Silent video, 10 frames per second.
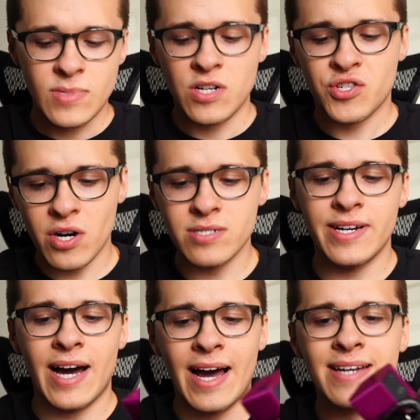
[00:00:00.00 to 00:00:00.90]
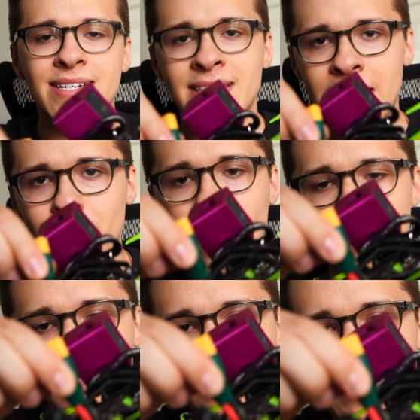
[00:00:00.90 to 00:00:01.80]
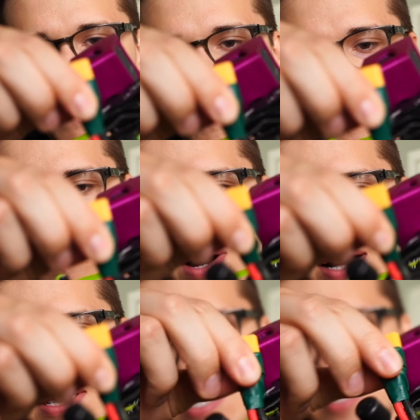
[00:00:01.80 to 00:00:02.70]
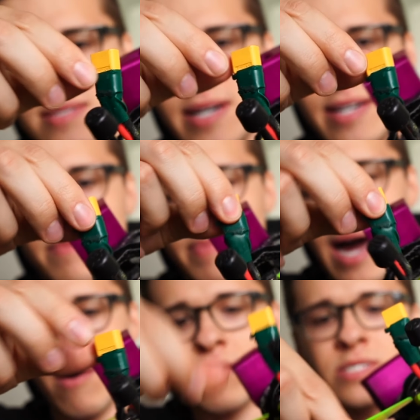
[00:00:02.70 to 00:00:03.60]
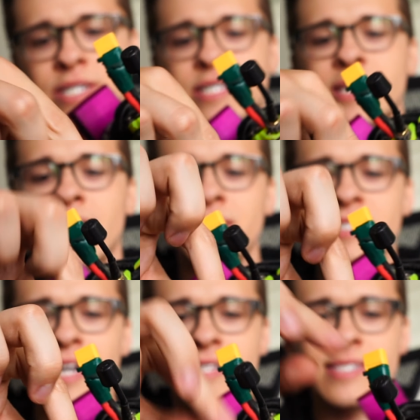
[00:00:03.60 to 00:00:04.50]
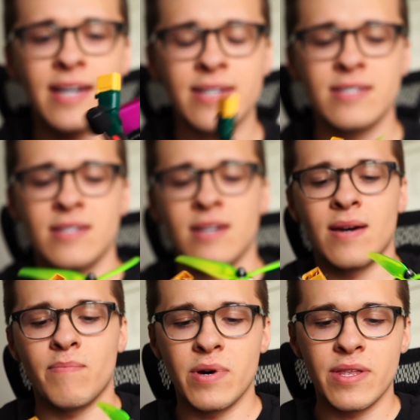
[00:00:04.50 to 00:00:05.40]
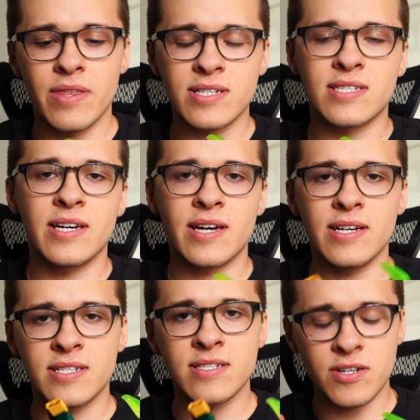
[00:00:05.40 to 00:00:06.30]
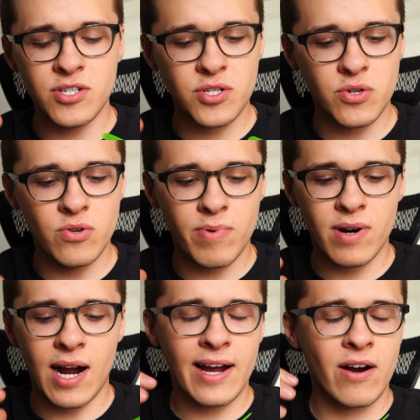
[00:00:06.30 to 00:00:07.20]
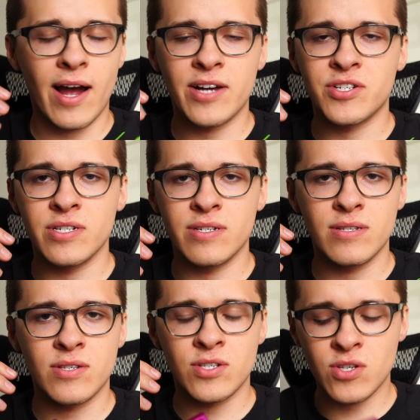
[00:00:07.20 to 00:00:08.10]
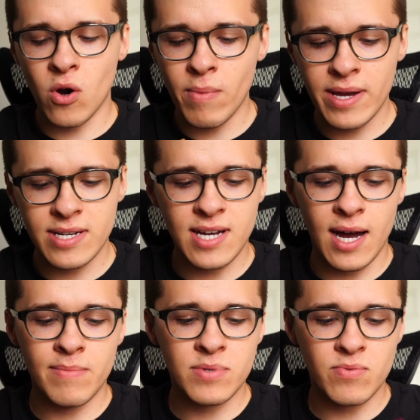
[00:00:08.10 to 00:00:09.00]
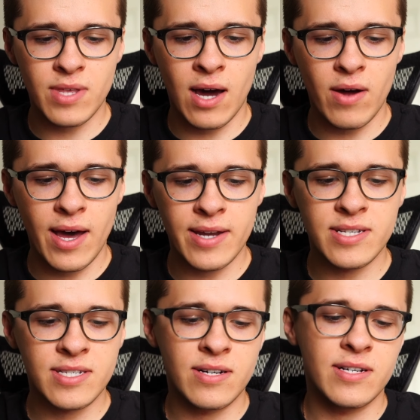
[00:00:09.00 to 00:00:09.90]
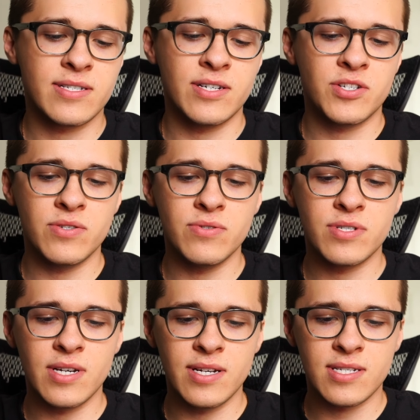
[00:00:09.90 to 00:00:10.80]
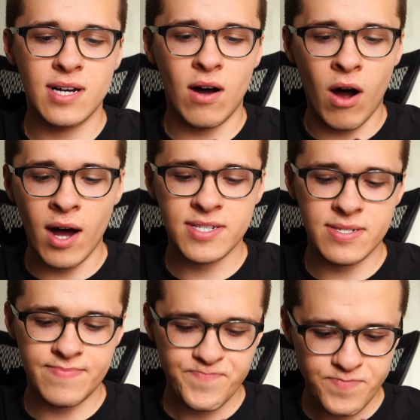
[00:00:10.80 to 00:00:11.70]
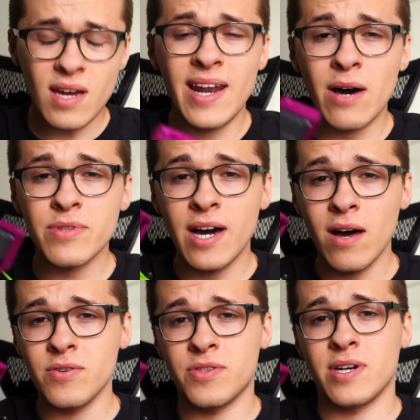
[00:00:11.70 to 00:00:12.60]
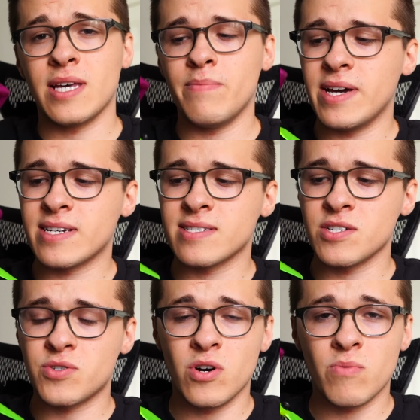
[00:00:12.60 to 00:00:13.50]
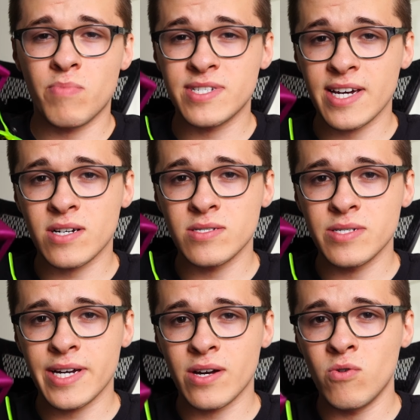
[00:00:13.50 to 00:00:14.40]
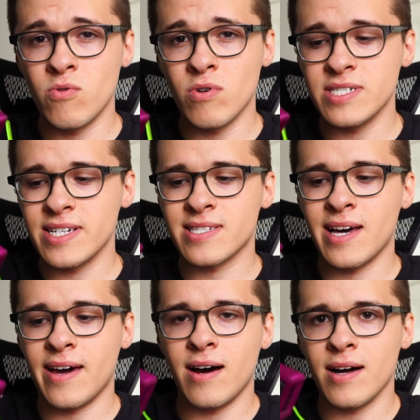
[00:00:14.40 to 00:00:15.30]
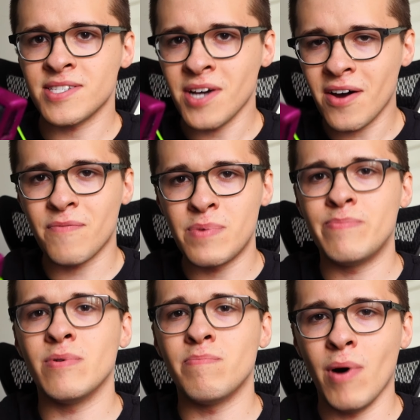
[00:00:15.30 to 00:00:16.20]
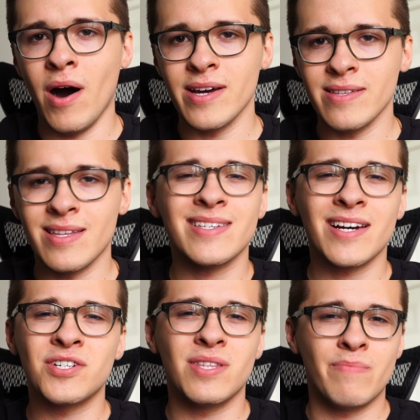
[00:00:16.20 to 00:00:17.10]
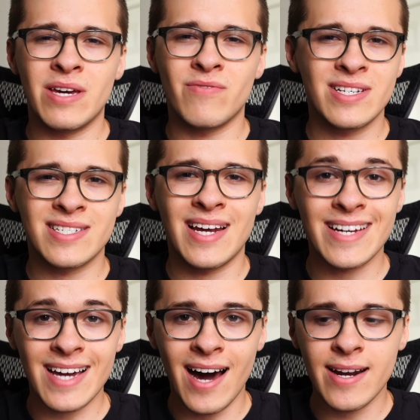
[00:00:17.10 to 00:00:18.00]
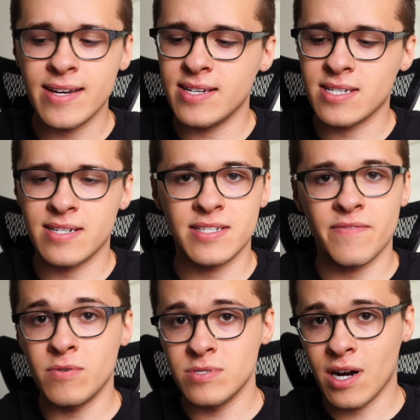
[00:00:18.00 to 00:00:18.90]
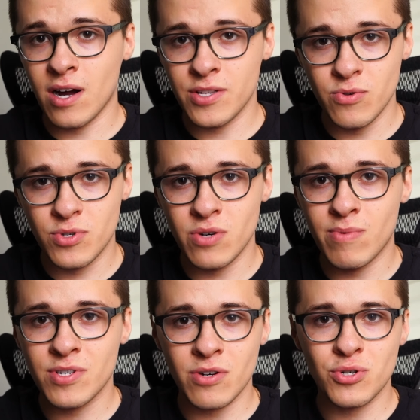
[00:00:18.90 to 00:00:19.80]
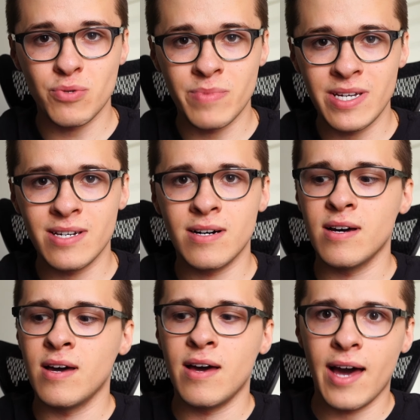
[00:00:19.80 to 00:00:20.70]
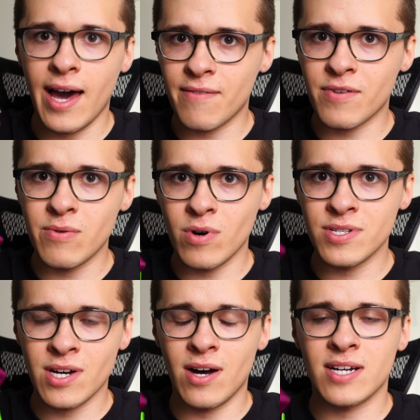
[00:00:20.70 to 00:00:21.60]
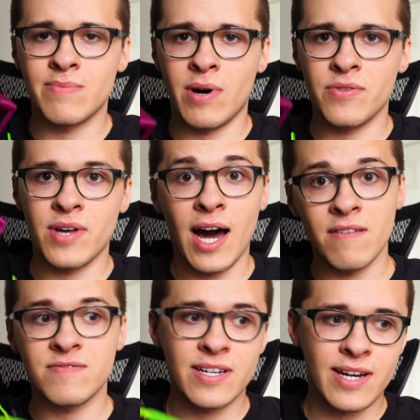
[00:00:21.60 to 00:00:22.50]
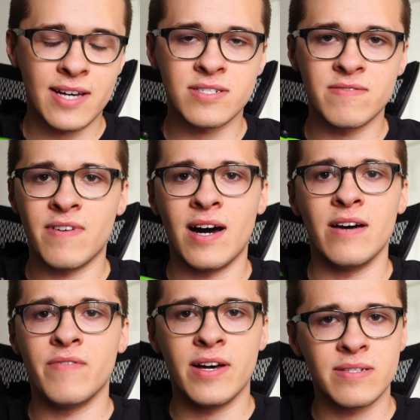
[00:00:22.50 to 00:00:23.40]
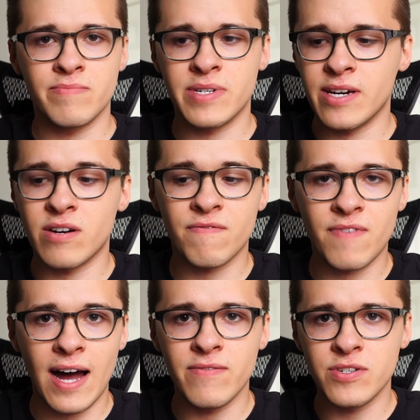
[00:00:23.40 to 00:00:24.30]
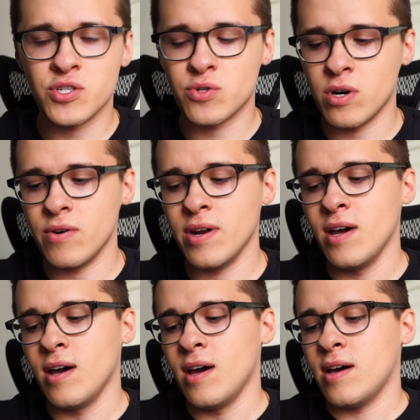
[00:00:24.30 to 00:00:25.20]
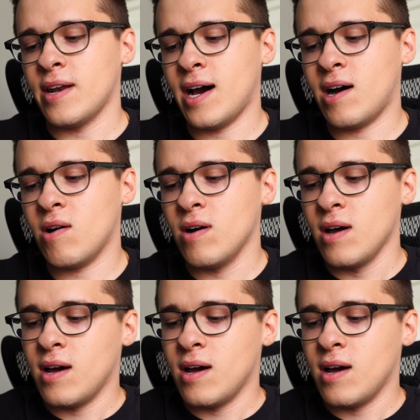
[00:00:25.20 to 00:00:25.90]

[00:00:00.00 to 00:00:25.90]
surely I had to tape up some stuff in the process, like the power lead and this antenna, but this thing is such a trooper. I crash it so many times without any serious issues. It's awesome. Now, the other thing that makes this drone particularly cool is that a ton of people bought it. That's actually the main reason I got it, is because if you look on YouTube or social media, everyone talks about the iFlight Nazgul5 beginner 5-inch drone. Now,